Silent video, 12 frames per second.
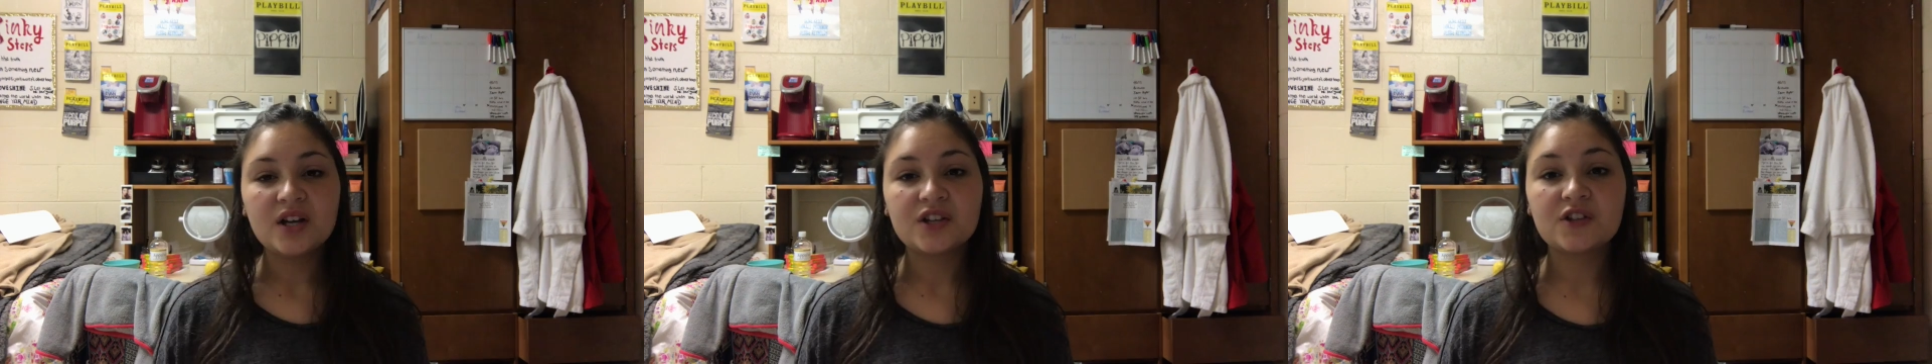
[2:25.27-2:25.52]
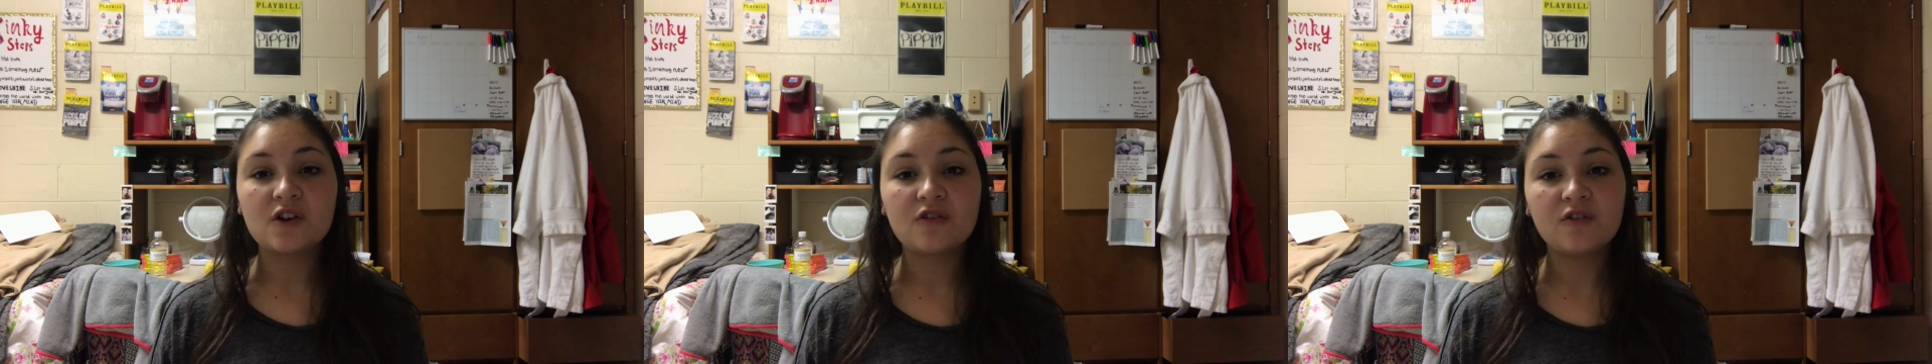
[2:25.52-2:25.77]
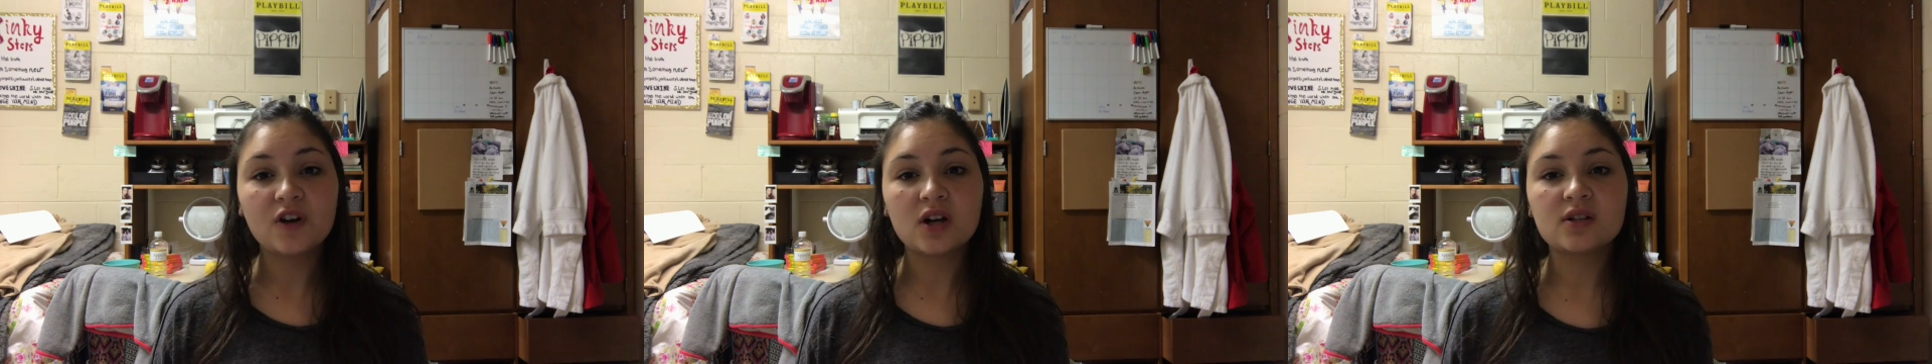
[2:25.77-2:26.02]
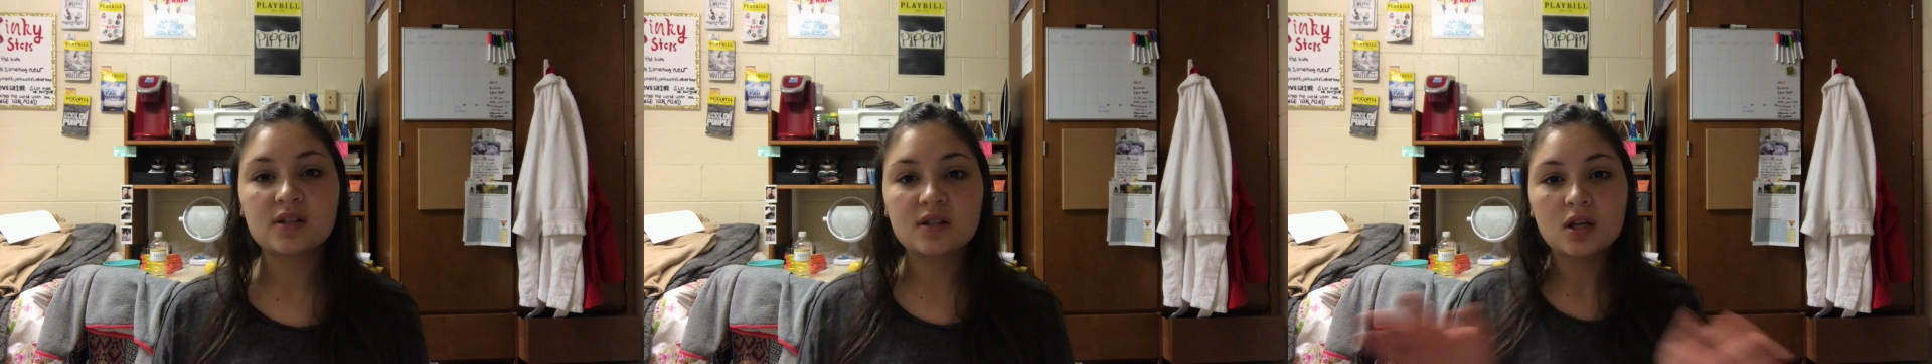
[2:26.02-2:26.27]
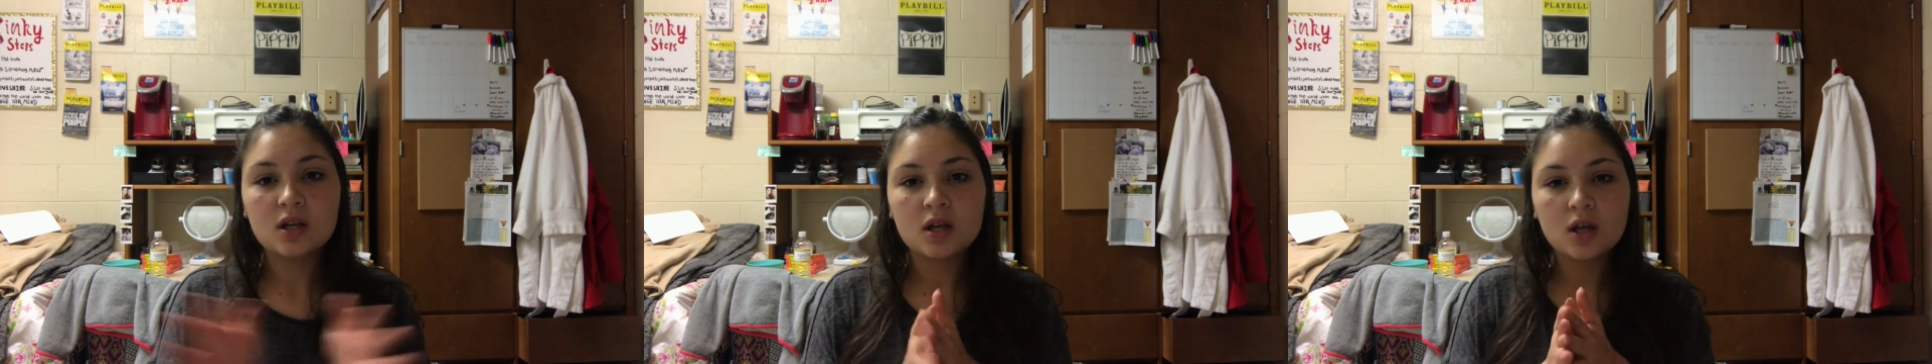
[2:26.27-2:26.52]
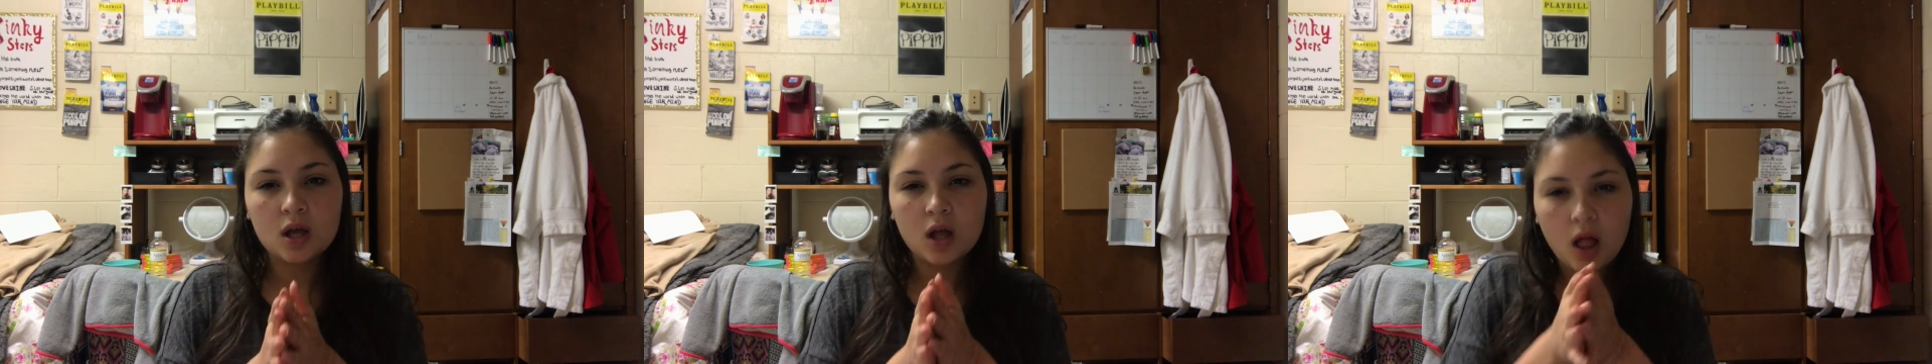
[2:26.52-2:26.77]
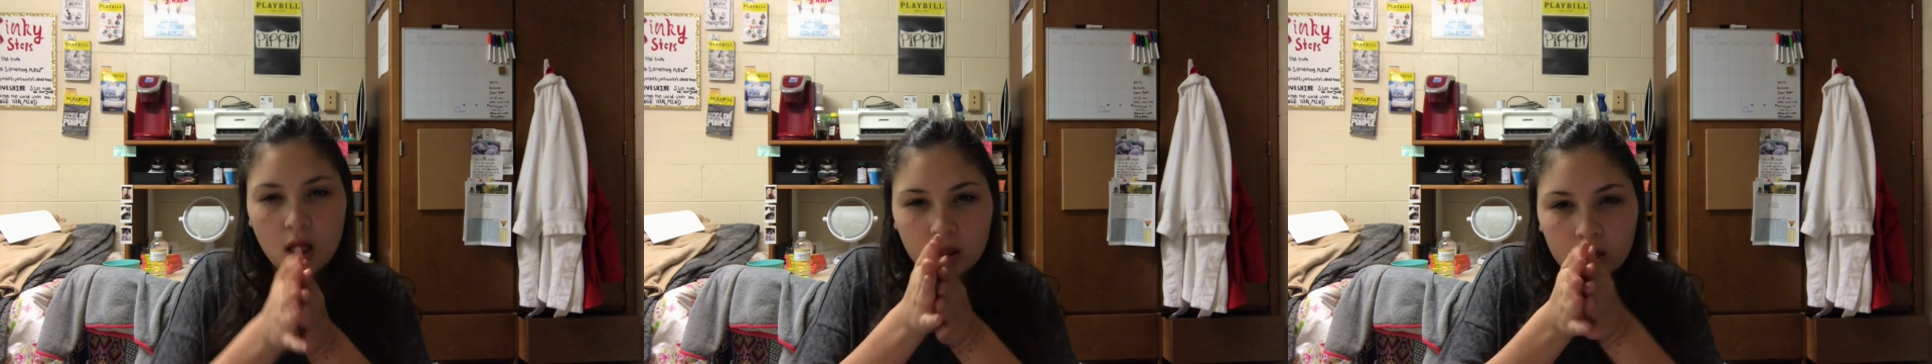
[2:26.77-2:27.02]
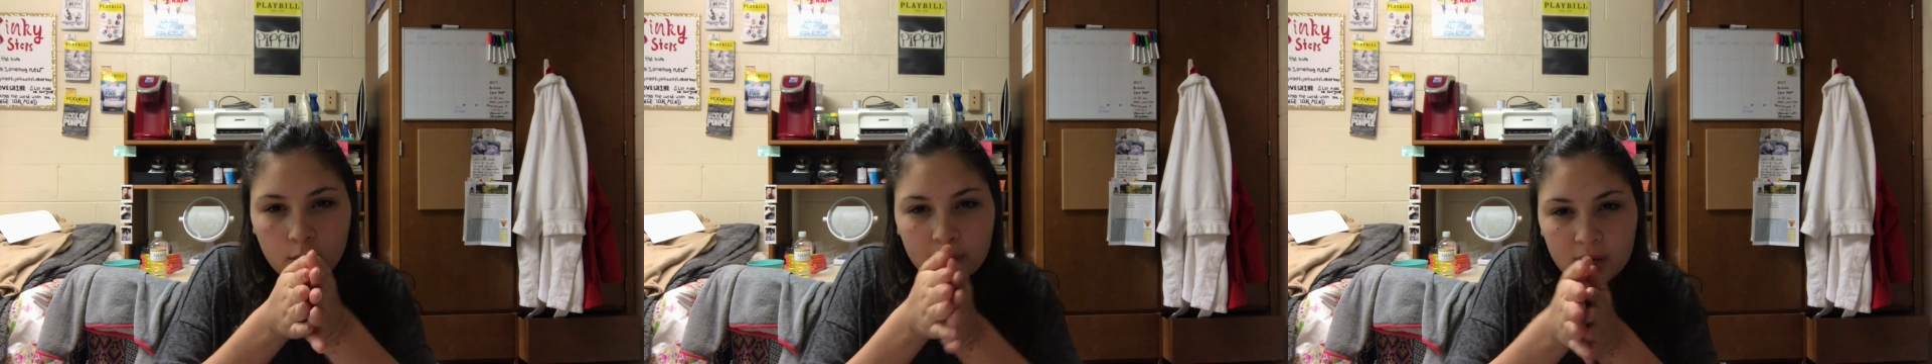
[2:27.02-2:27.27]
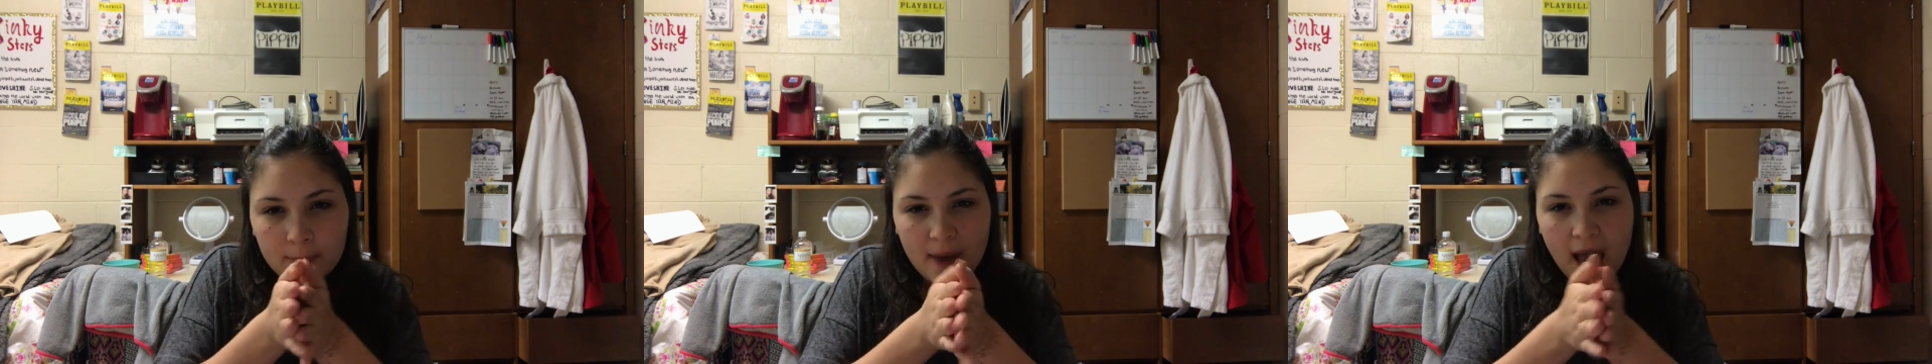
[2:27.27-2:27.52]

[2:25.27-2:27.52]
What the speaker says: So first, a little bit of